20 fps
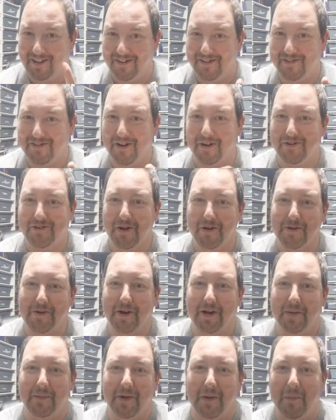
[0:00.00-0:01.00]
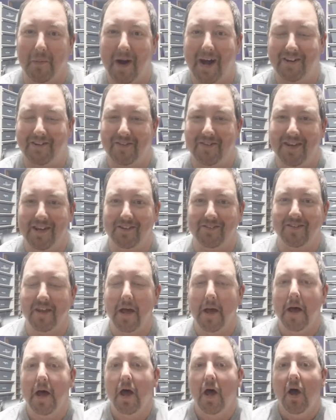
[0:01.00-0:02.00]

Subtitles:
Jojo, you're going to want to watch this.